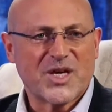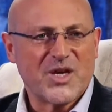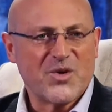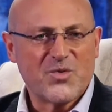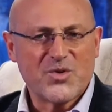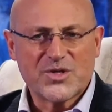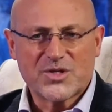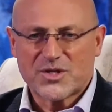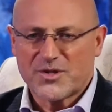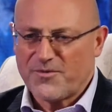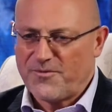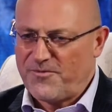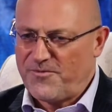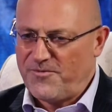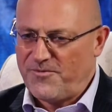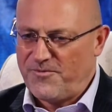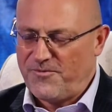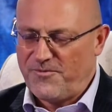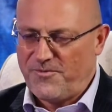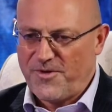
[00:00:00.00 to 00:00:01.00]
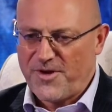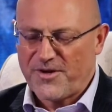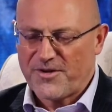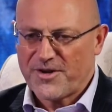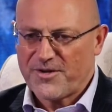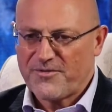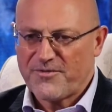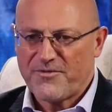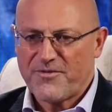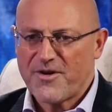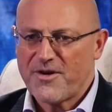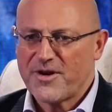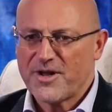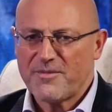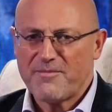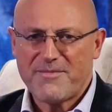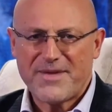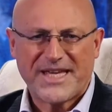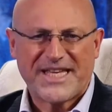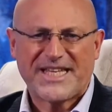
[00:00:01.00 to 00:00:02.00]
So he was a very,
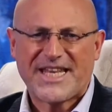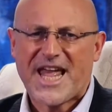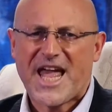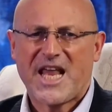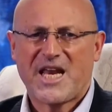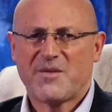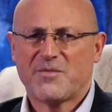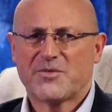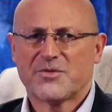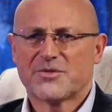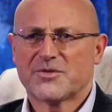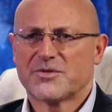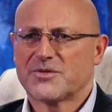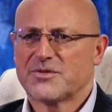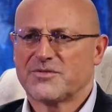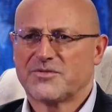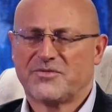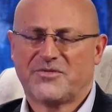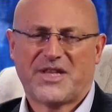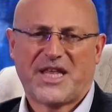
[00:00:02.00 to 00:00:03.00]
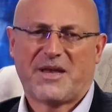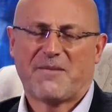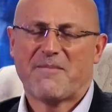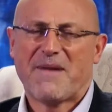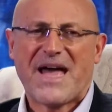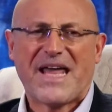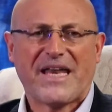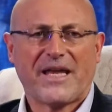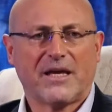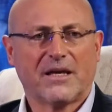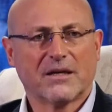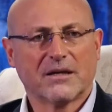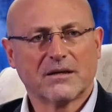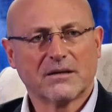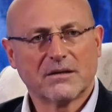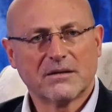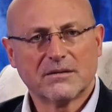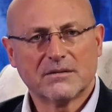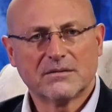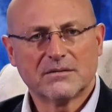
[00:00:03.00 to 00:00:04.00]
very magnanimous
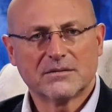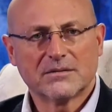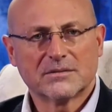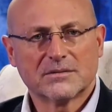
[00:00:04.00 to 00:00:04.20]
phlegmatic.